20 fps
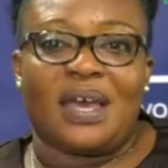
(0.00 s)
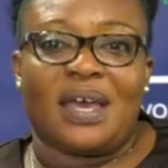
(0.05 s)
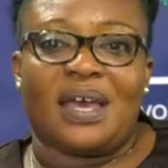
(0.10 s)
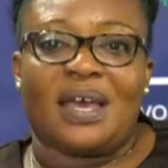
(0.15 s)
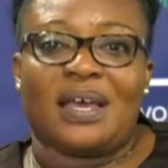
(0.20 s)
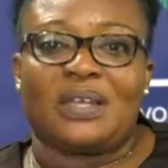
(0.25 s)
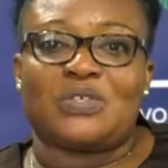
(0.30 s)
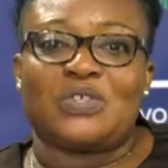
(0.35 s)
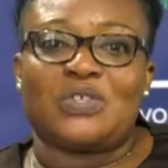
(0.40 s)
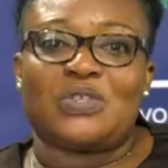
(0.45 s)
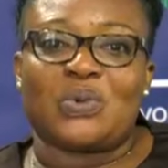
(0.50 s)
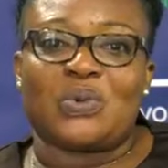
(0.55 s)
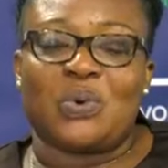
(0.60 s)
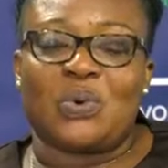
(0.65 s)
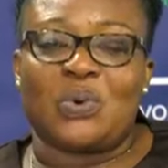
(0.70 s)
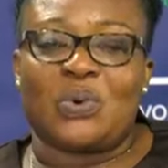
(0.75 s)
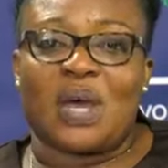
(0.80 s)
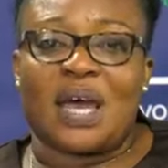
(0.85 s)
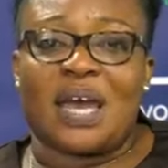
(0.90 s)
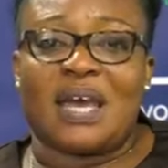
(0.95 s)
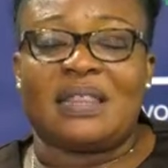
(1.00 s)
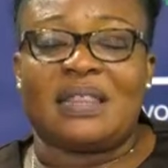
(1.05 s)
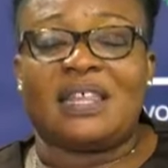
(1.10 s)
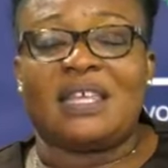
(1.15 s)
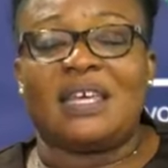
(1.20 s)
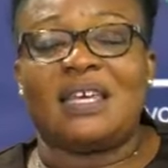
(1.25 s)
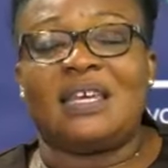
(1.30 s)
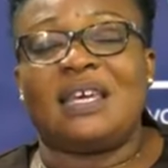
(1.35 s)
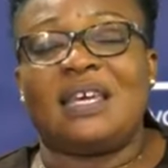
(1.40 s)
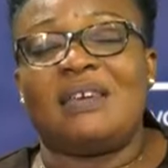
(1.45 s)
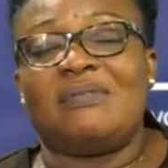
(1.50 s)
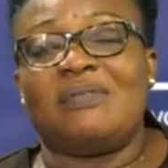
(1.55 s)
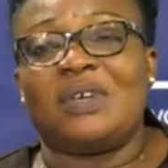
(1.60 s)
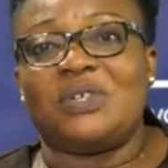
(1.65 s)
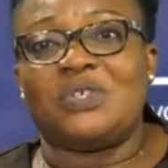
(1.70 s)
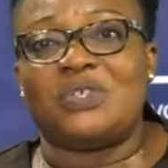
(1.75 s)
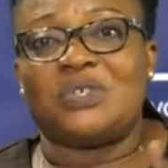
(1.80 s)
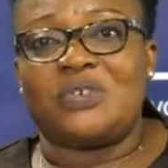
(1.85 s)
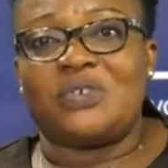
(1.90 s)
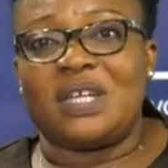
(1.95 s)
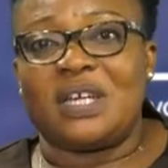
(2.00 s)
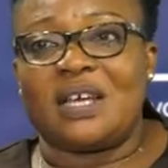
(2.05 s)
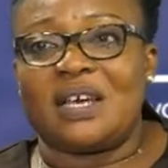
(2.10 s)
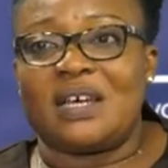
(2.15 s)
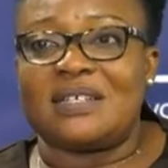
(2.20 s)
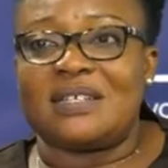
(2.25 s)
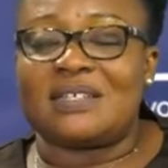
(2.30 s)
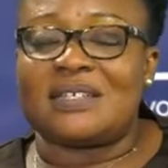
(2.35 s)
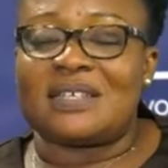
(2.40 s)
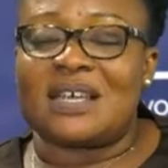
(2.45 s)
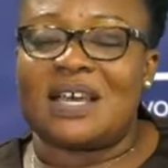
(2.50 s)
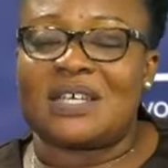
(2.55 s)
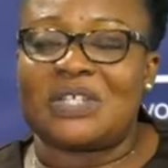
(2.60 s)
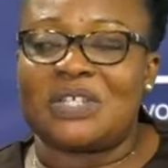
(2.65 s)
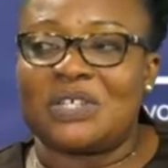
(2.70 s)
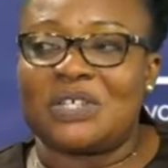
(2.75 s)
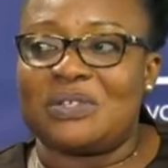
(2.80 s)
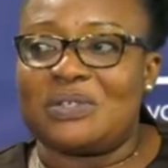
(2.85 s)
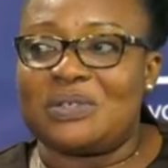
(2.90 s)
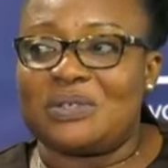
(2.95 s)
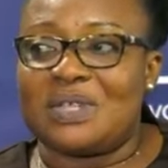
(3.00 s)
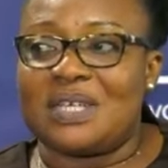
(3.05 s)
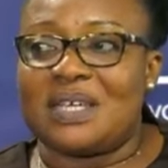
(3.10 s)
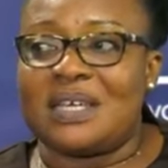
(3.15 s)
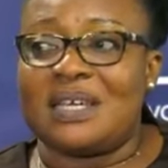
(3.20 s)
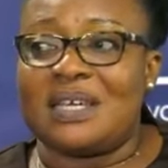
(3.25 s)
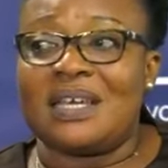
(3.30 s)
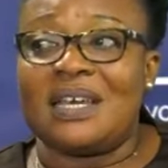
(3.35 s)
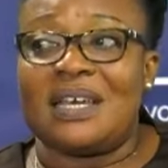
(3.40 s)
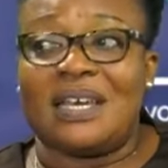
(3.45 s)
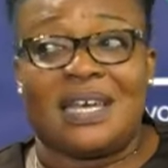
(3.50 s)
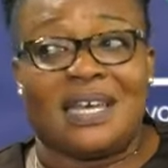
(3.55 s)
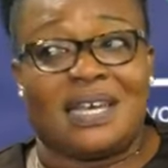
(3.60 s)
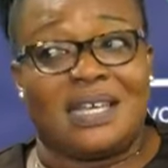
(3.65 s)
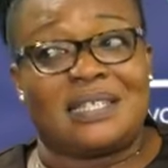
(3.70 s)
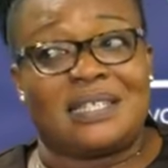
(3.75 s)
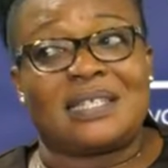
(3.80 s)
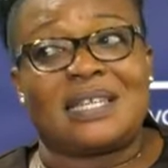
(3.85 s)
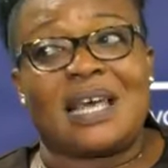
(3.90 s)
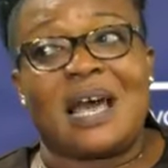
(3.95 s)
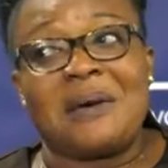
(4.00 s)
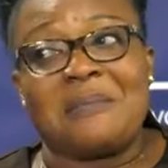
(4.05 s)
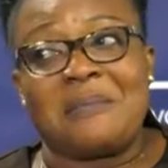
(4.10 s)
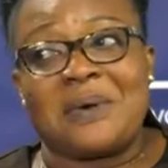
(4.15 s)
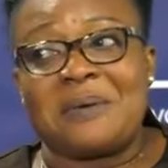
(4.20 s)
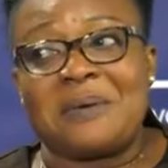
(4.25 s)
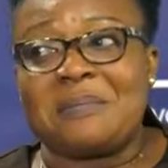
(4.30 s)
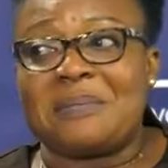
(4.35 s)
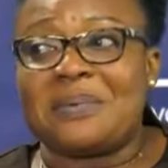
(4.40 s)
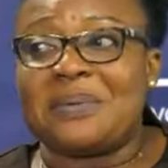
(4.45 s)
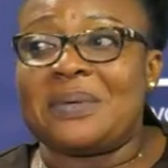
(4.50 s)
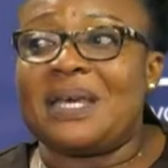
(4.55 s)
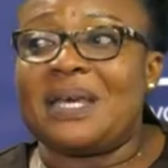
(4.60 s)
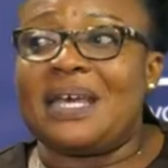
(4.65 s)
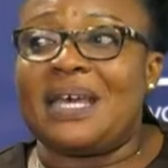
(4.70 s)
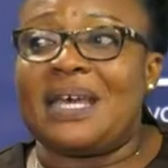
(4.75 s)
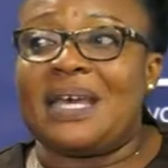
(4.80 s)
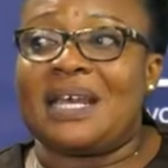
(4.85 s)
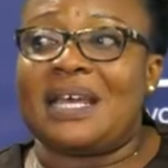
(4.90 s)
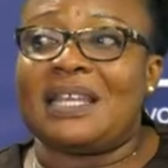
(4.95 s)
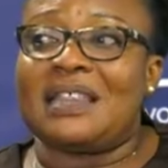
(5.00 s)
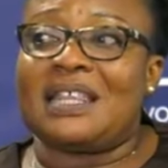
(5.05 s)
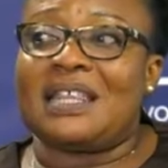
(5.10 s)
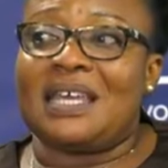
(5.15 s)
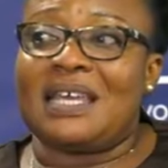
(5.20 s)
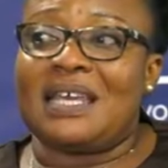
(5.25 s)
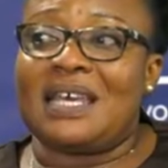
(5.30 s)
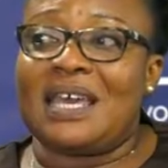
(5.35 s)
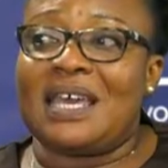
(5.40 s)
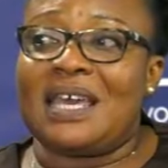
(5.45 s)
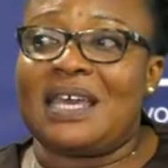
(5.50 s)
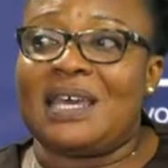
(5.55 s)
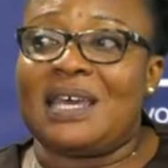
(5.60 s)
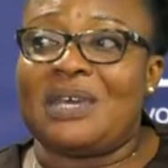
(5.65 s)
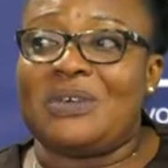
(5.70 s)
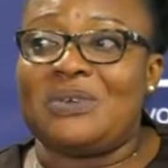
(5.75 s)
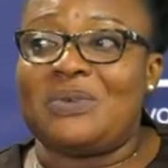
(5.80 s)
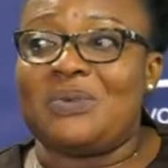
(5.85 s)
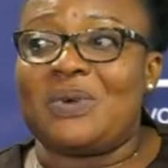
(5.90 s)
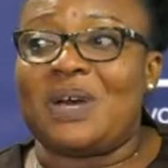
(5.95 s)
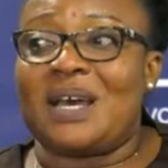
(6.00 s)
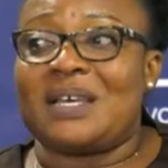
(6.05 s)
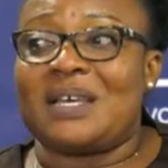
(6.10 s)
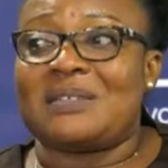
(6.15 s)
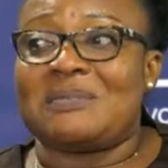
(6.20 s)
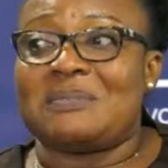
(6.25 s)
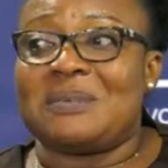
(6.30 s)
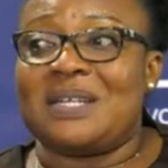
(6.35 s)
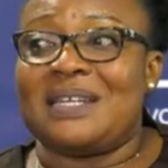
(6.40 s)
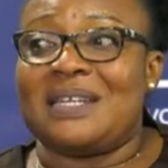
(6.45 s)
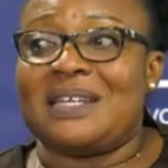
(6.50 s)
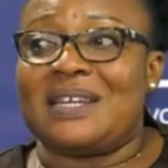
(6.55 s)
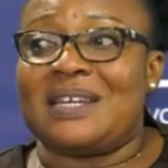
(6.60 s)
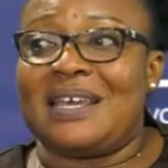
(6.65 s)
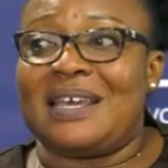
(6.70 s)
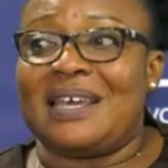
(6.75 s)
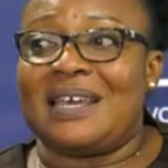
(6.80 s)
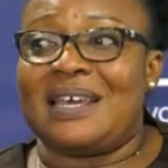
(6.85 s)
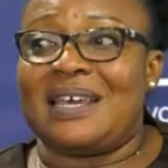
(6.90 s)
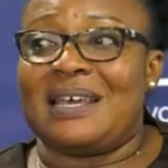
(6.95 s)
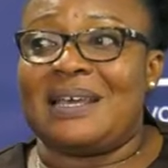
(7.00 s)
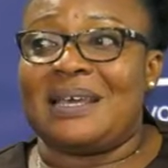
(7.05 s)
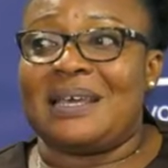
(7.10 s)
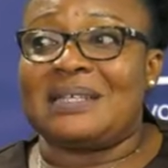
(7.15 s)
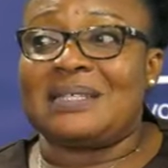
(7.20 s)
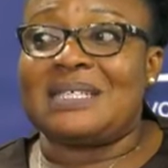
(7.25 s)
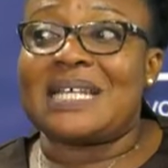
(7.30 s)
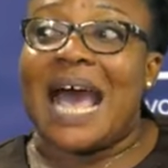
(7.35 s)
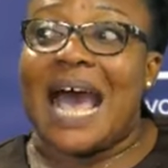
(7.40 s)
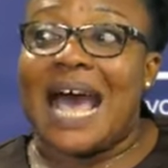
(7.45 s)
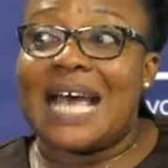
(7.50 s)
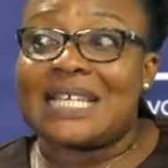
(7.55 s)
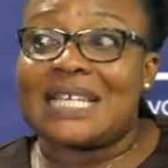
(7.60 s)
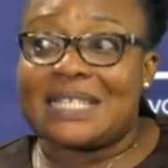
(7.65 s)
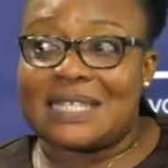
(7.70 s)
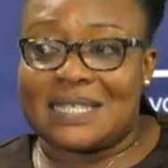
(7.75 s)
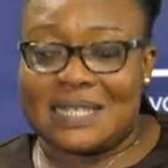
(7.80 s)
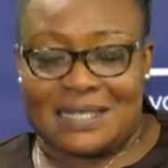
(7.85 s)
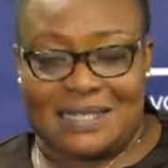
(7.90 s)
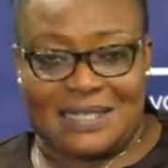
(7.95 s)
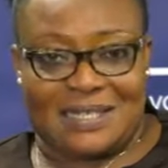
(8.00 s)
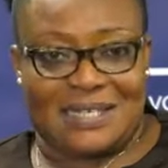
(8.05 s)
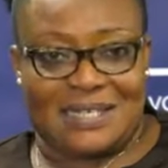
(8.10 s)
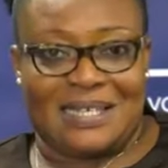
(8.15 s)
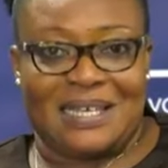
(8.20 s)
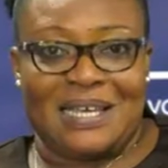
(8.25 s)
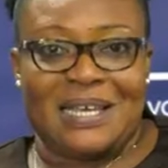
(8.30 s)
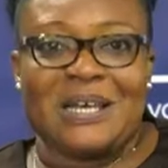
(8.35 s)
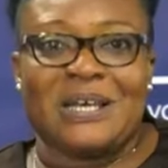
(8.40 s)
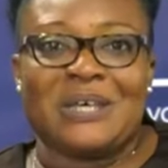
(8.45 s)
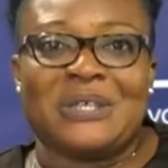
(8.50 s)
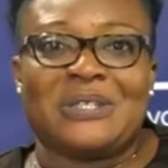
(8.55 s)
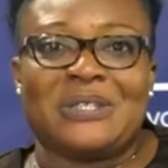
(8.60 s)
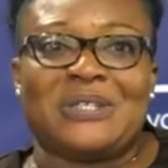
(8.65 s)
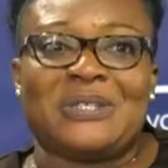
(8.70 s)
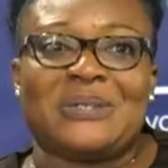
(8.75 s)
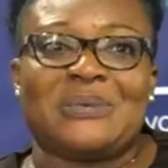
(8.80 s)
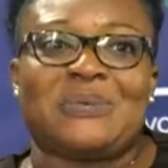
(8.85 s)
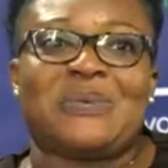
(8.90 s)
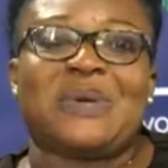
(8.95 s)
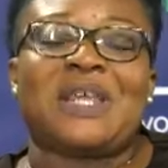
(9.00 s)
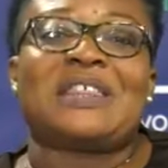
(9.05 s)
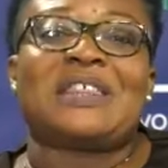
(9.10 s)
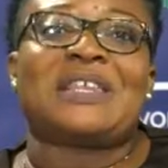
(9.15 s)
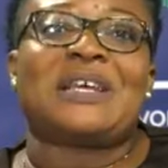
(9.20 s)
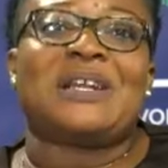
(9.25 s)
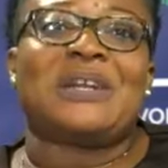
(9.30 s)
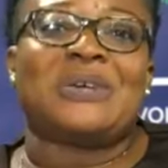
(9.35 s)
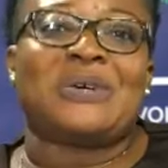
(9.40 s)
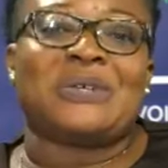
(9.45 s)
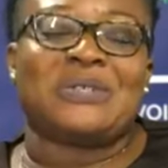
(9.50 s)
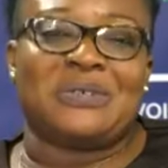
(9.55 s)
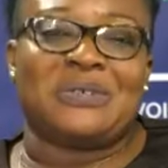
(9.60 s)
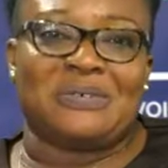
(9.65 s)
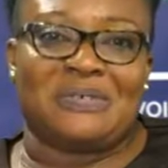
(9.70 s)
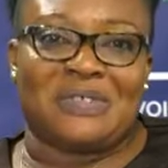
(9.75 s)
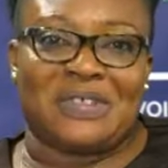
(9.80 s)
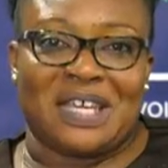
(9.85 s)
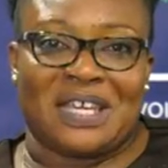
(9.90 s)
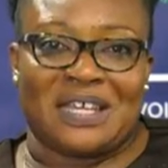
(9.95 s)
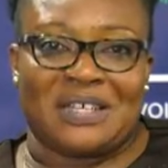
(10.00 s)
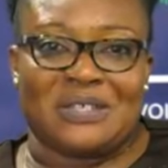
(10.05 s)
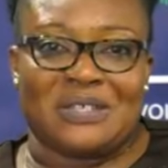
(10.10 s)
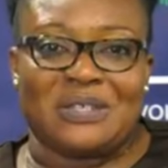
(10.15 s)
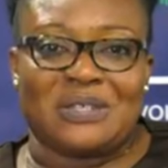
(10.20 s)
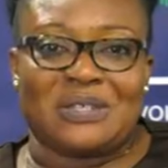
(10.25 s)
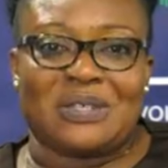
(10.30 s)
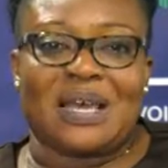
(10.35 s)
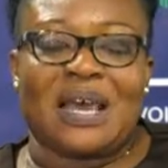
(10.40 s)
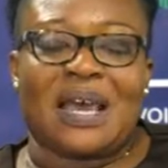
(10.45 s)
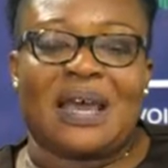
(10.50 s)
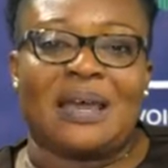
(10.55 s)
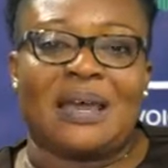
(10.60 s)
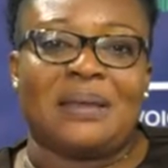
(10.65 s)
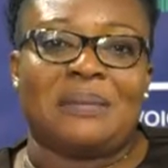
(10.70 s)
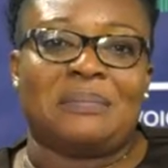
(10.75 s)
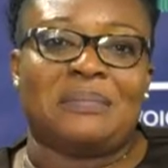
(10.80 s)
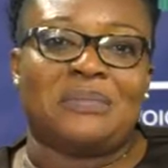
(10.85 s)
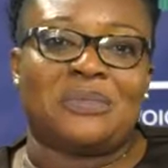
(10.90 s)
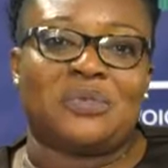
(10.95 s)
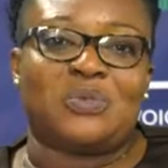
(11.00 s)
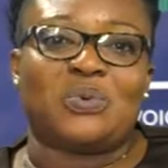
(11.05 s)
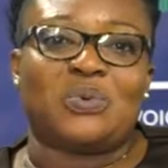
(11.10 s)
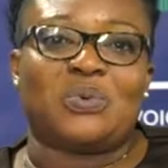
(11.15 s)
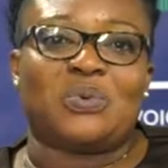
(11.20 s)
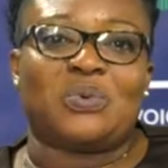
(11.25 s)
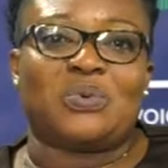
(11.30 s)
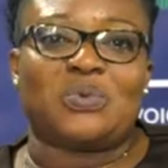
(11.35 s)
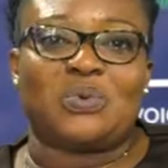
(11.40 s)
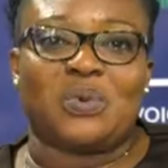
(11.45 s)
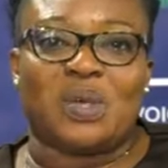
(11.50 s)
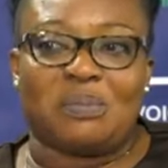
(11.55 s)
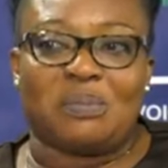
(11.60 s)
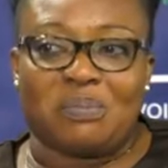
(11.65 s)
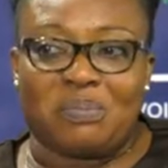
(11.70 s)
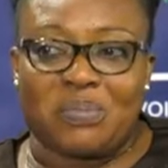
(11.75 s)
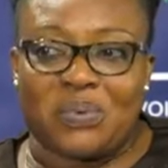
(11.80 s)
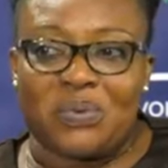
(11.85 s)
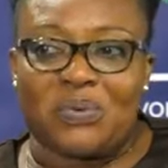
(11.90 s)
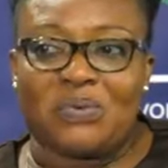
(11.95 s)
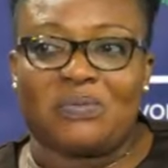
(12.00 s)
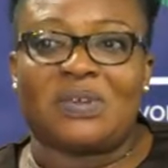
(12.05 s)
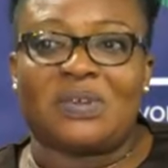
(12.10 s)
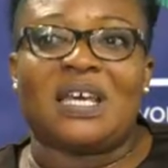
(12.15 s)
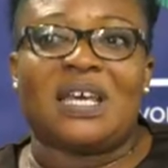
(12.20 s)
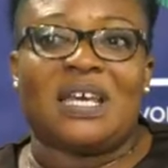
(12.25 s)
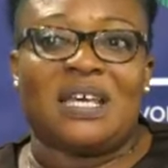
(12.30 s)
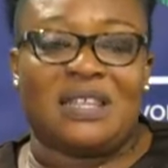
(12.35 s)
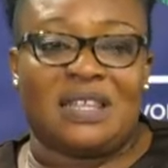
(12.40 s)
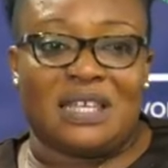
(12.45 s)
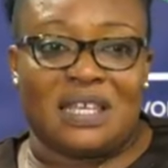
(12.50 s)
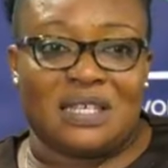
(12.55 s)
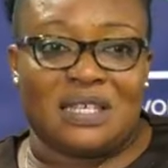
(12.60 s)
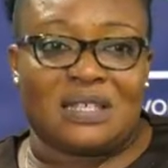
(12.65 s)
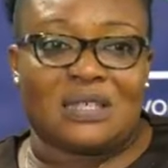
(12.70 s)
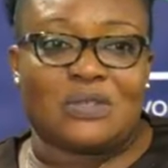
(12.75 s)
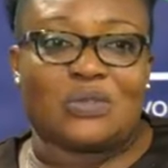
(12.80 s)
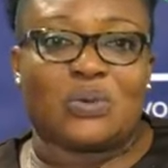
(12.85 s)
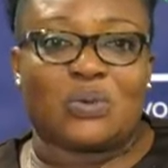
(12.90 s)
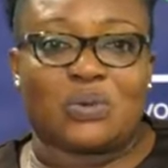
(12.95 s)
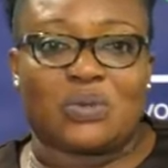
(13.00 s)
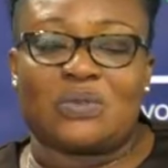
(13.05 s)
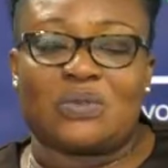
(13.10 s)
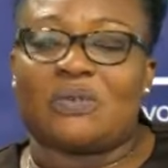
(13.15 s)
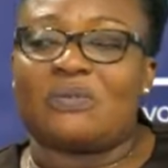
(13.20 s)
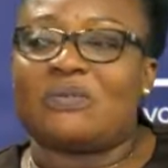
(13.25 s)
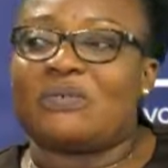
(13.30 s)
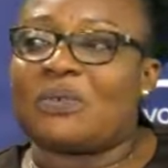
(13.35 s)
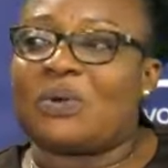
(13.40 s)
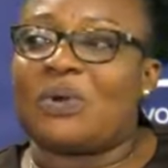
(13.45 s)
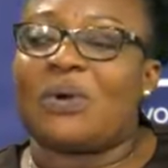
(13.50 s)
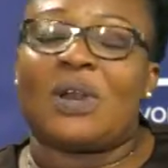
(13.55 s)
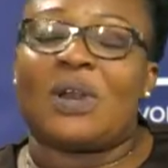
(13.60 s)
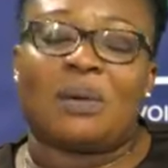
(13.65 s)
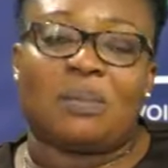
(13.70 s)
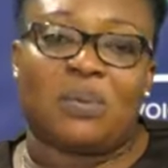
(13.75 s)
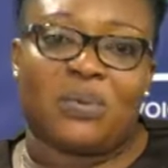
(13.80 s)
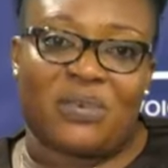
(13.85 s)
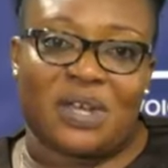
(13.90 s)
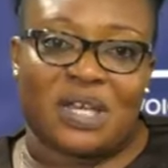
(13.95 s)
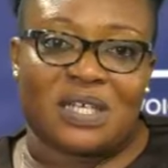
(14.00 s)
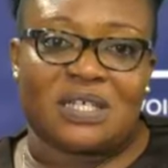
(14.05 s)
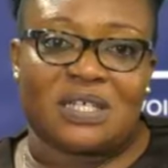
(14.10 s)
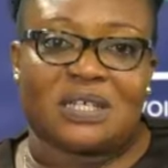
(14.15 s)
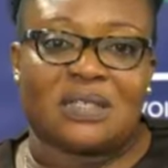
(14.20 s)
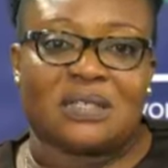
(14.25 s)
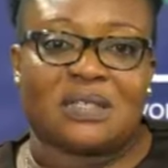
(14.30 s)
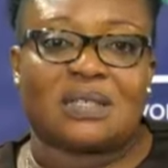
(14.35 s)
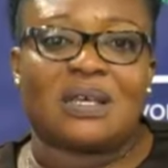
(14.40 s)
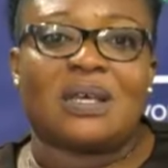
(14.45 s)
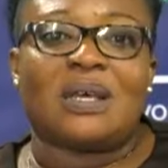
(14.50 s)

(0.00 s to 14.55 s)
And so I think even during our discussion today, it's come up, and I think AAU has been tasked with a lot of things, to improve these sorts of collaborations.